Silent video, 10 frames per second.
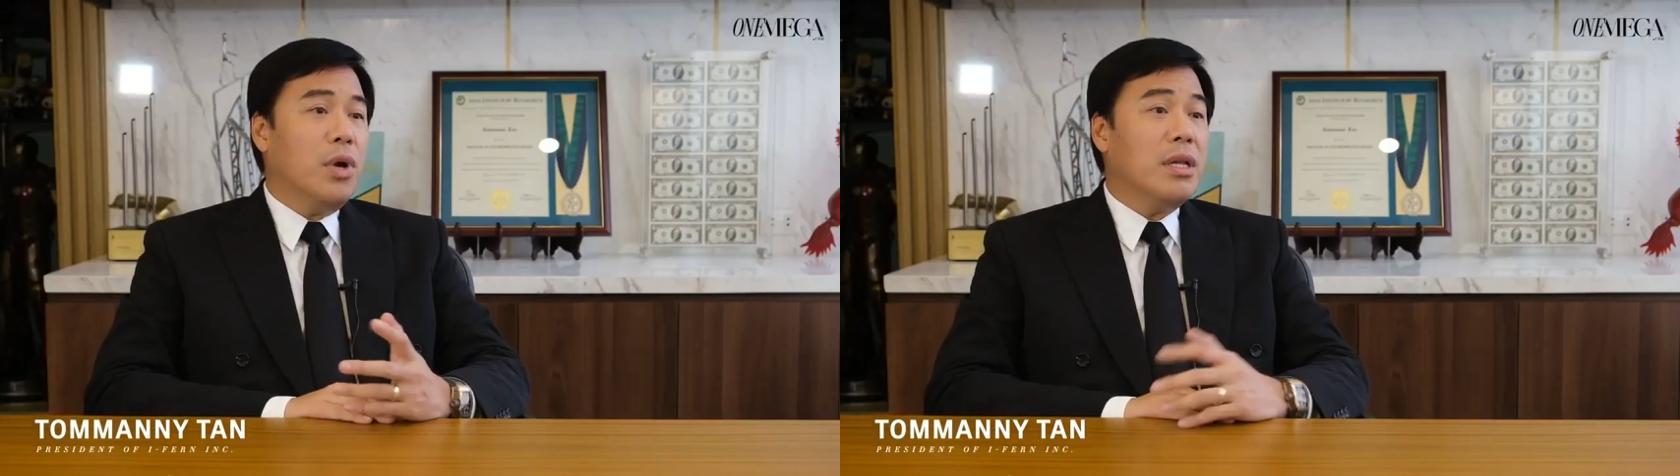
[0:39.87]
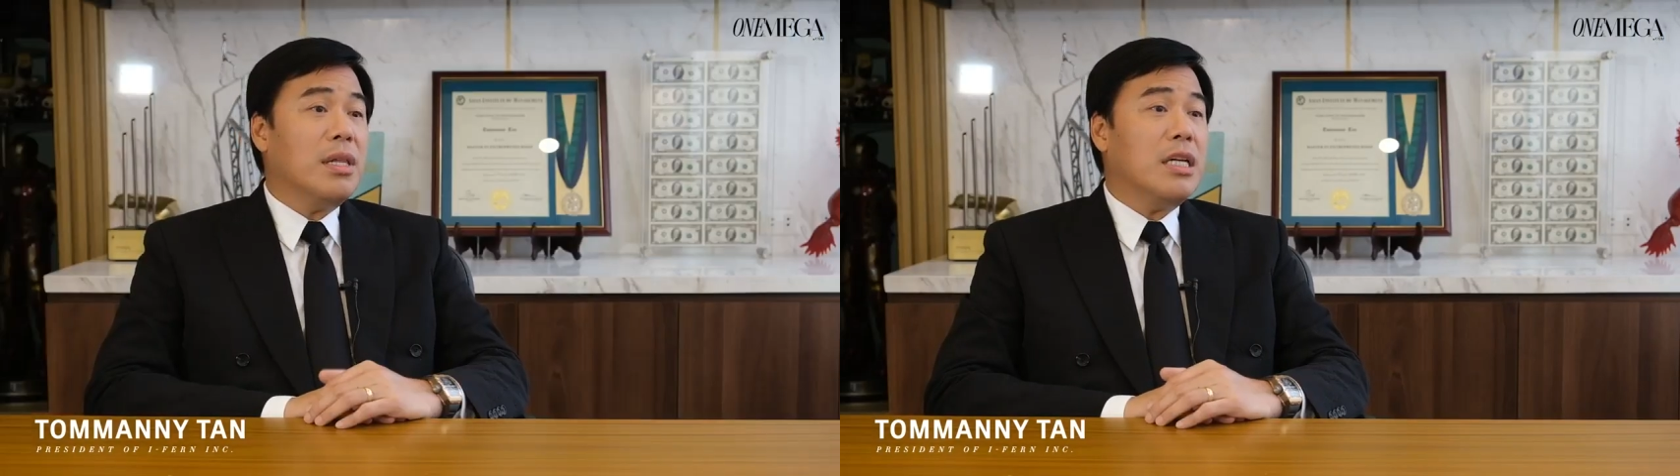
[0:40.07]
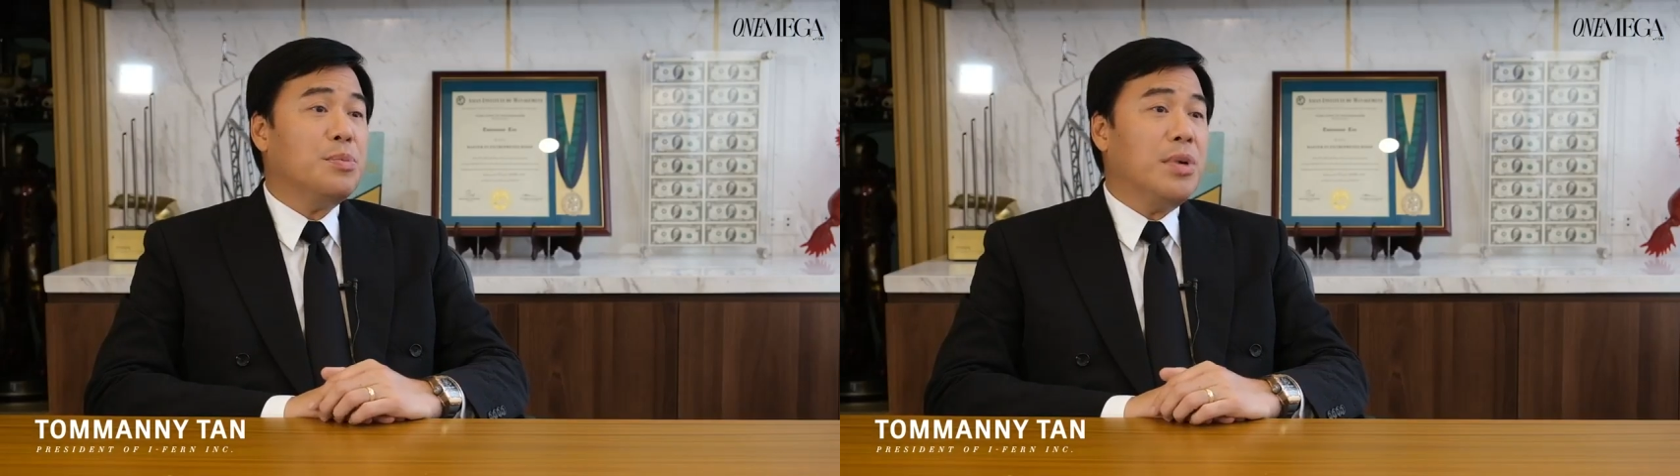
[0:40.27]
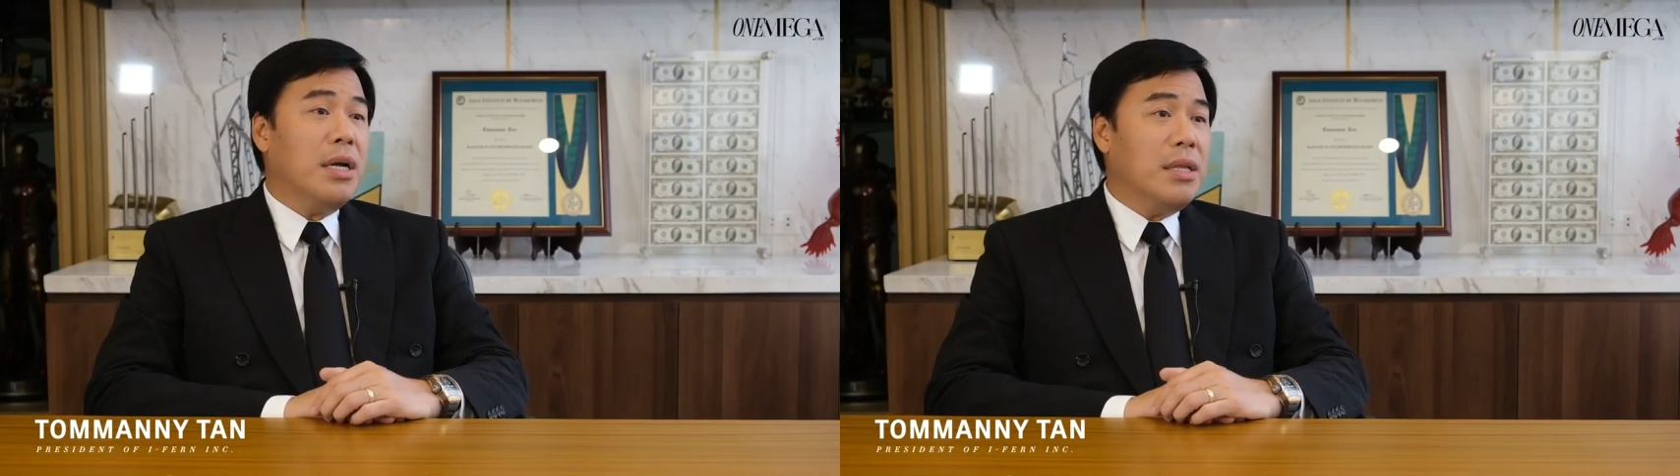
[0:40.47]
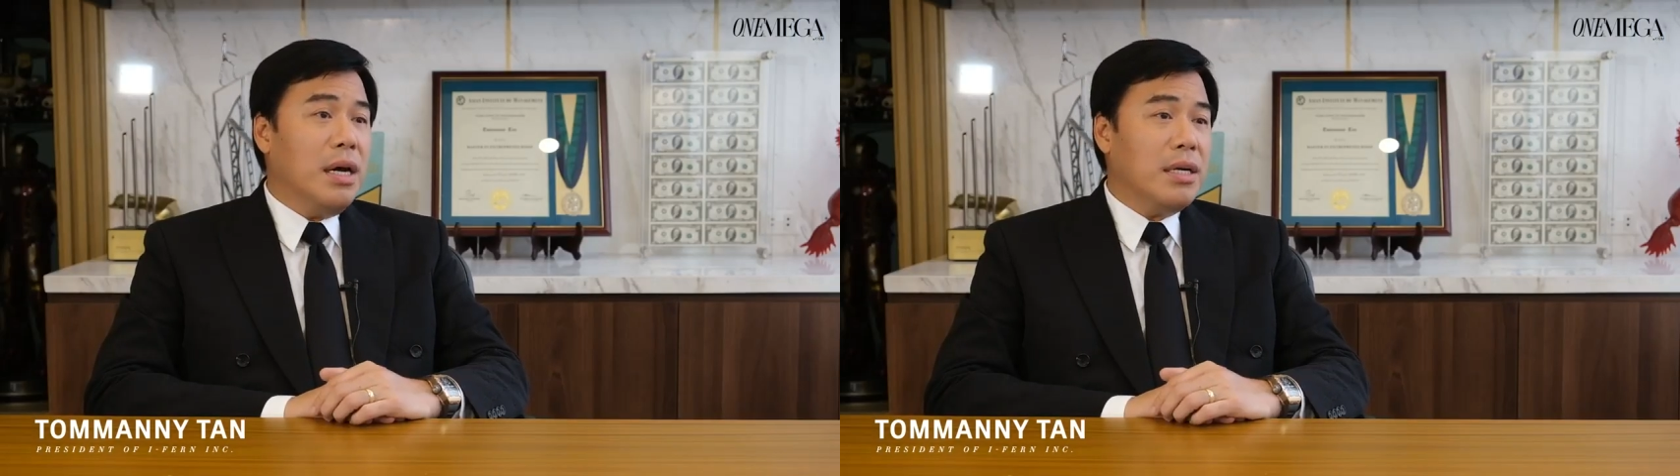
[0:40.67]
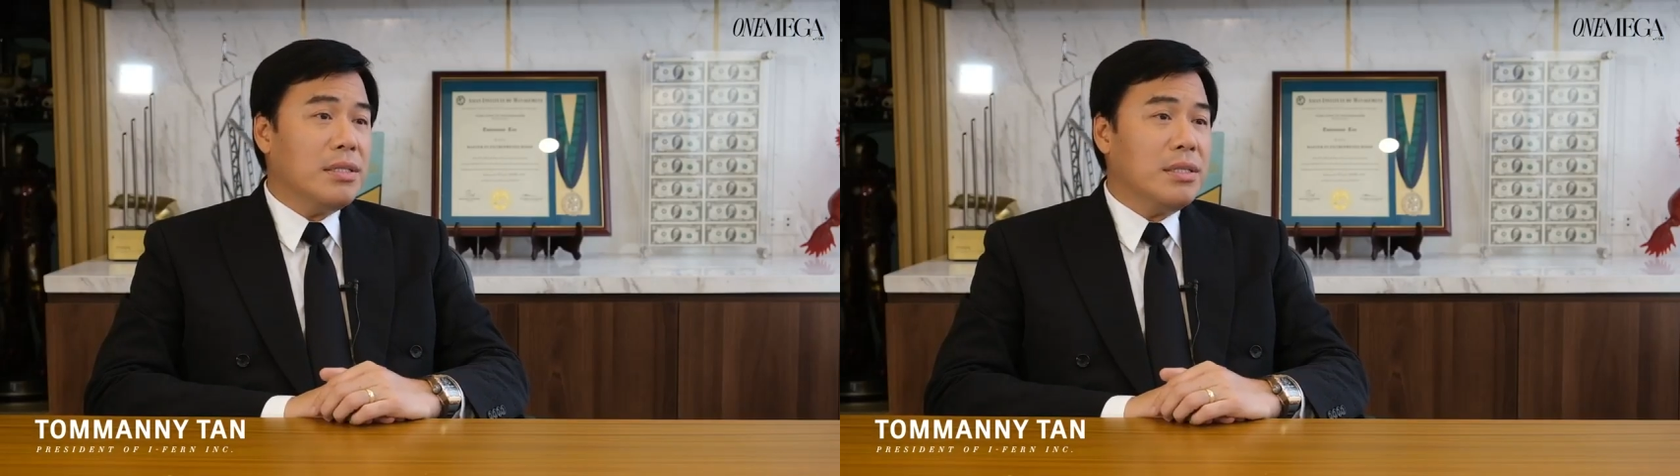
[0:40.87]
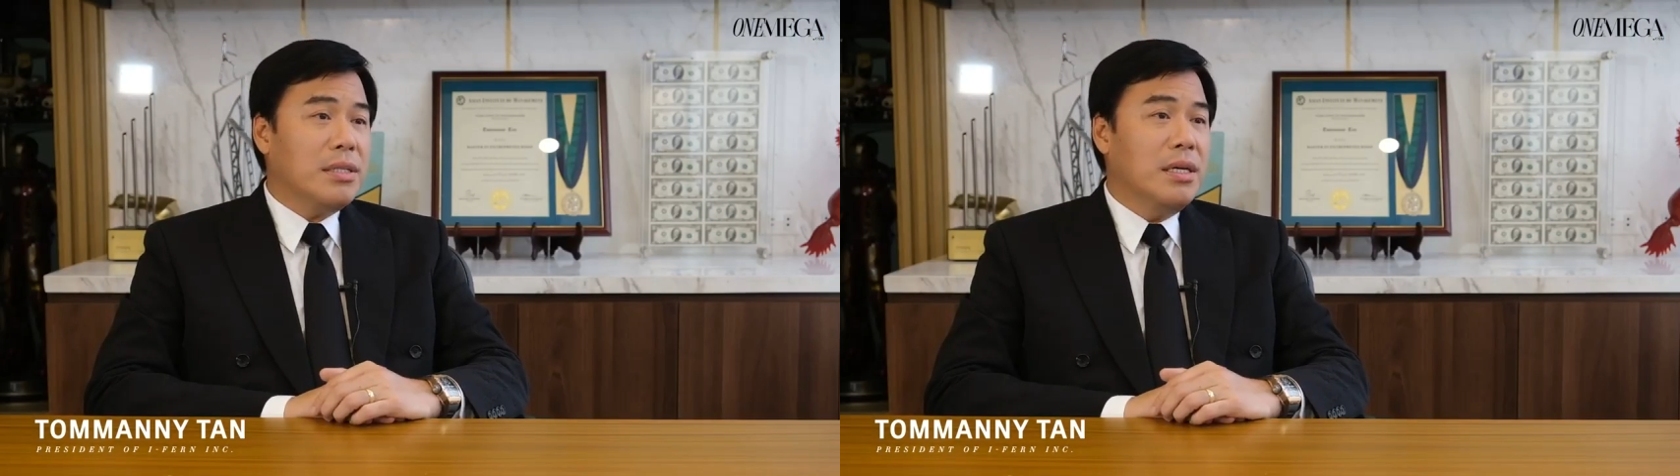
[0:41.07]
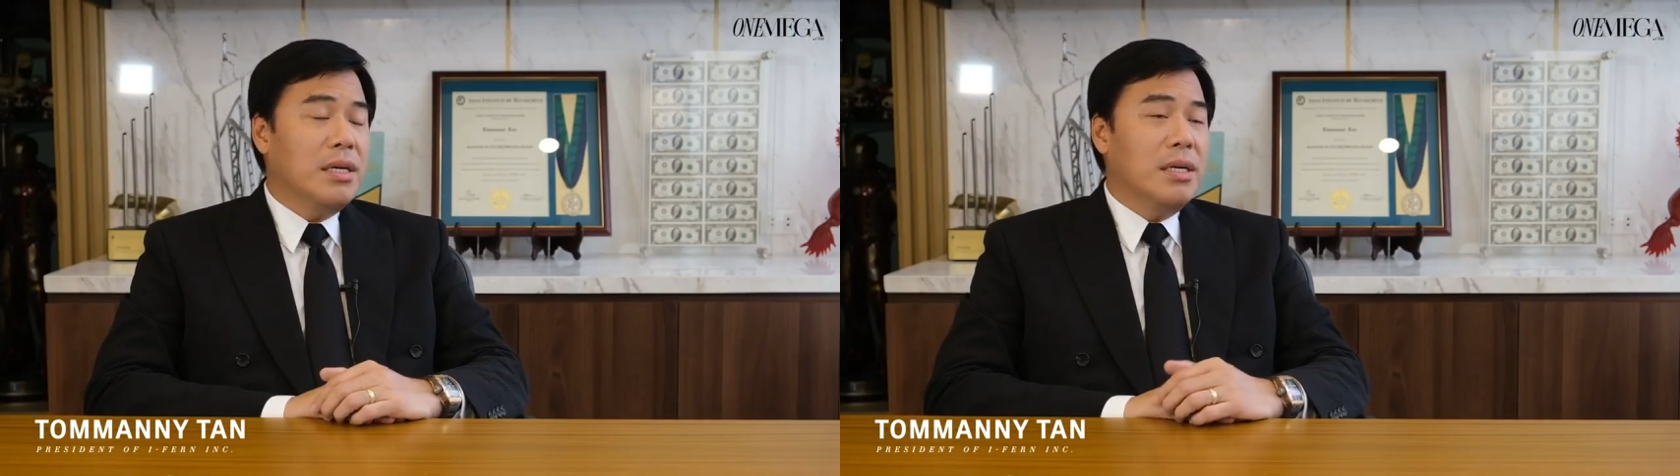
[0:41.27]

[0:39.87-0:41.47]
world-class products